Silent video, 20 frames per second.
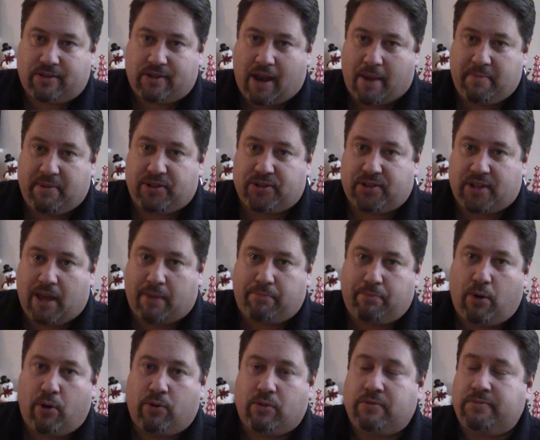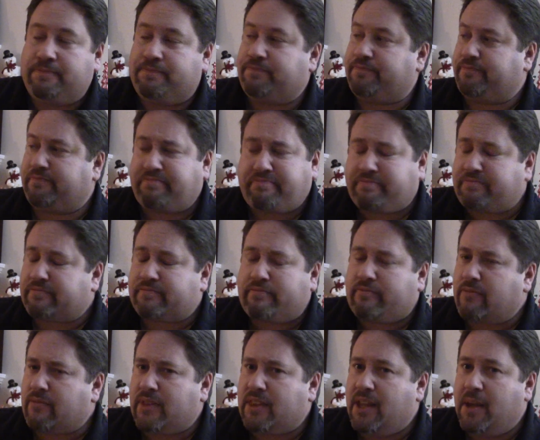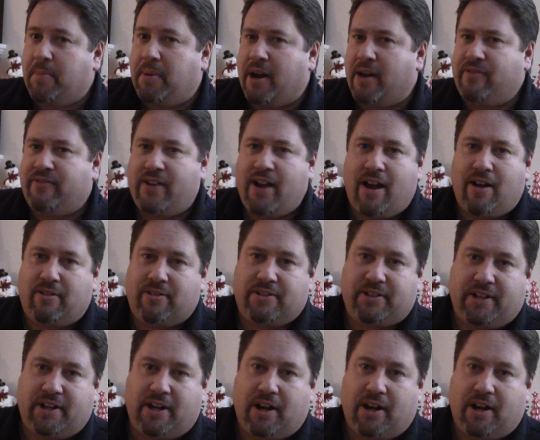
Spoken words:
I missed that boat. But I found,